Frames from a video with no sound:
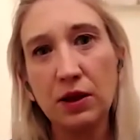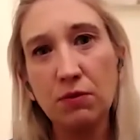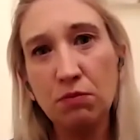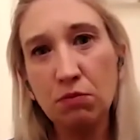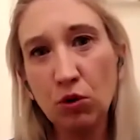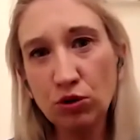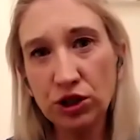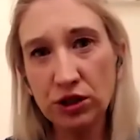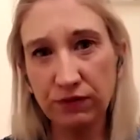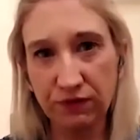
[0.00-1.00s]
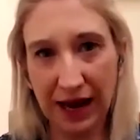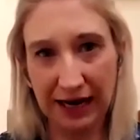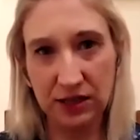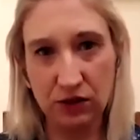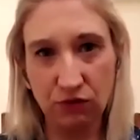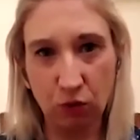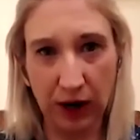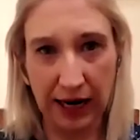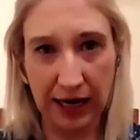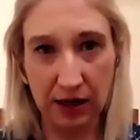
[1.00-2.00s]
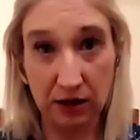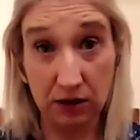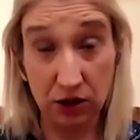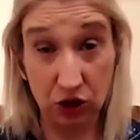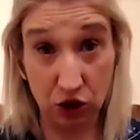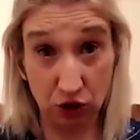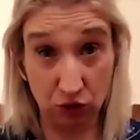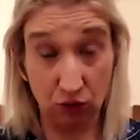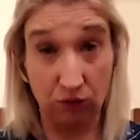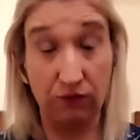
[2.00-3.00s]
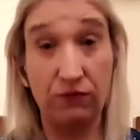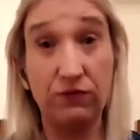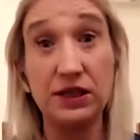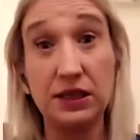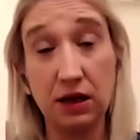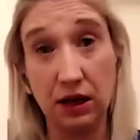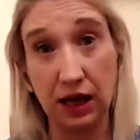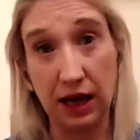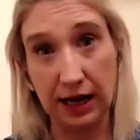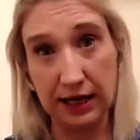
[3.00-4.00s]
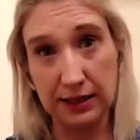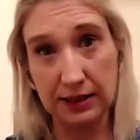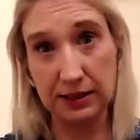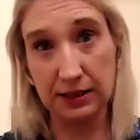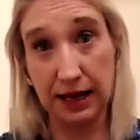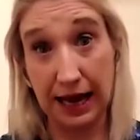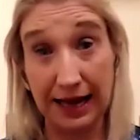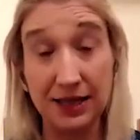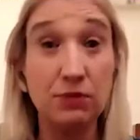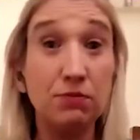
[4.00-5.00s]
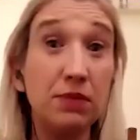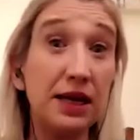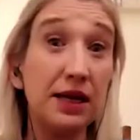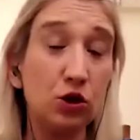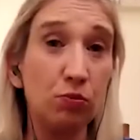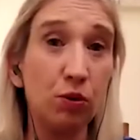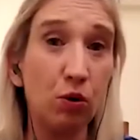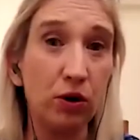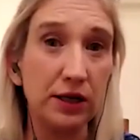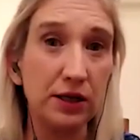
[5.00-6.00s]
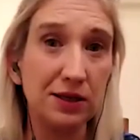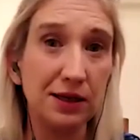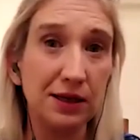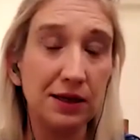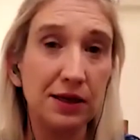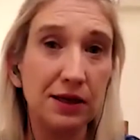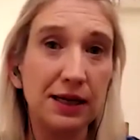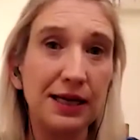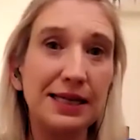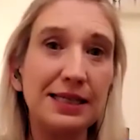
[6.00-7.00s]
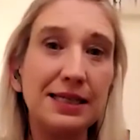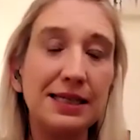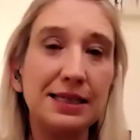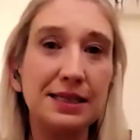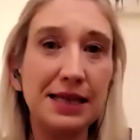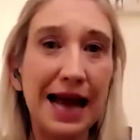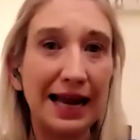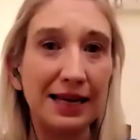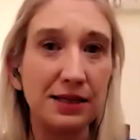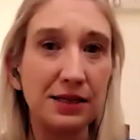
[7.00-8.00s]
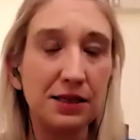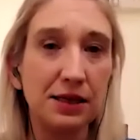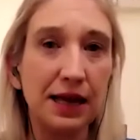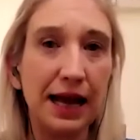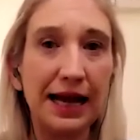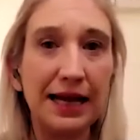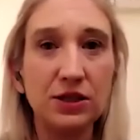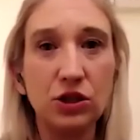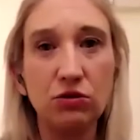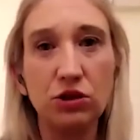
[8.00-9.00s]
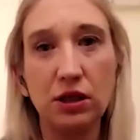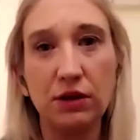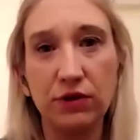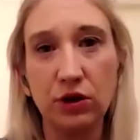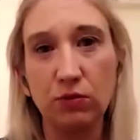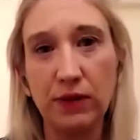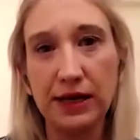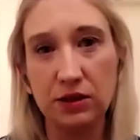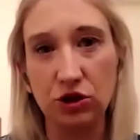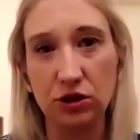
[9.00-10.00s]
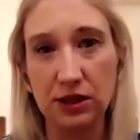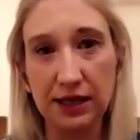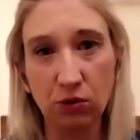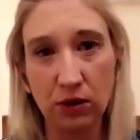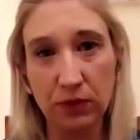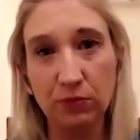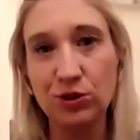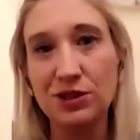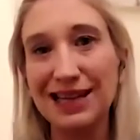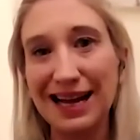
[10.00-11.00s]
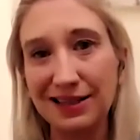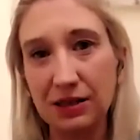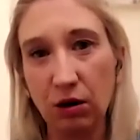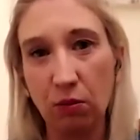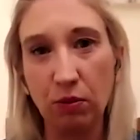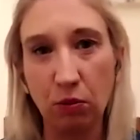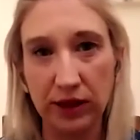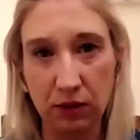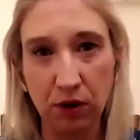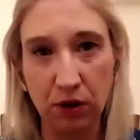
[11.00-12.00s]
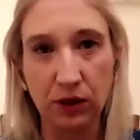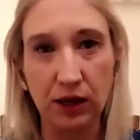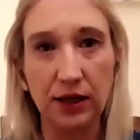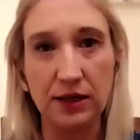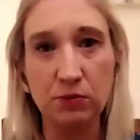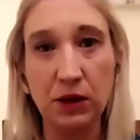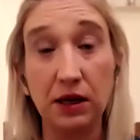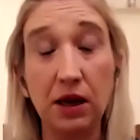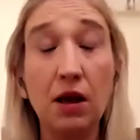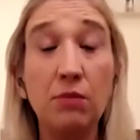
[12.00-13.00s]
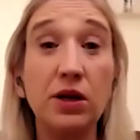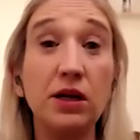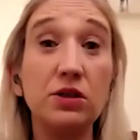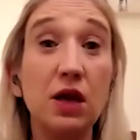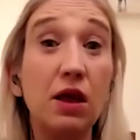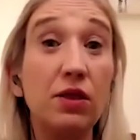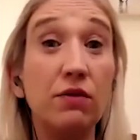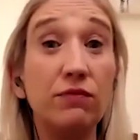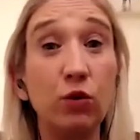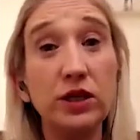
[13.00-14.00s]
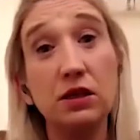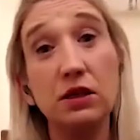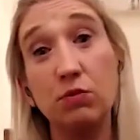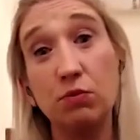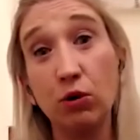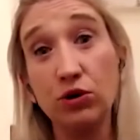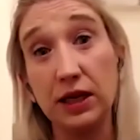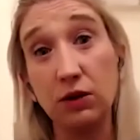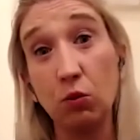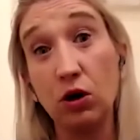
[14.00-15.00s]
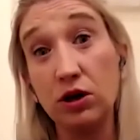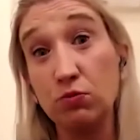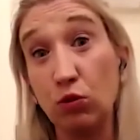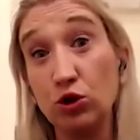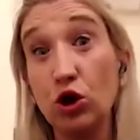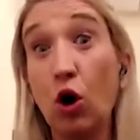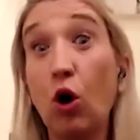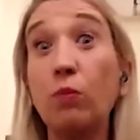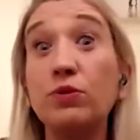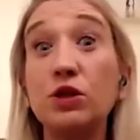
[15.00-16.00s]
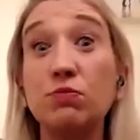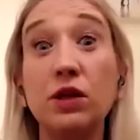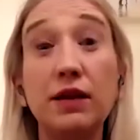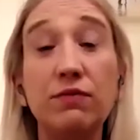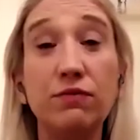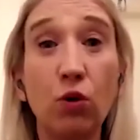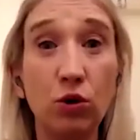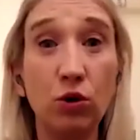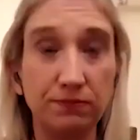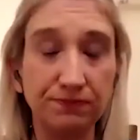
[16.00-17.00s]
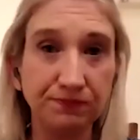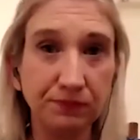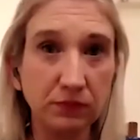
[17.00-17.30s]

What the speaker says: the most effective way to physicalize and to make your point is to stand as you deliver your messages. That's why people stand up when they publicly speak, because their voice and their body works most optimally for them.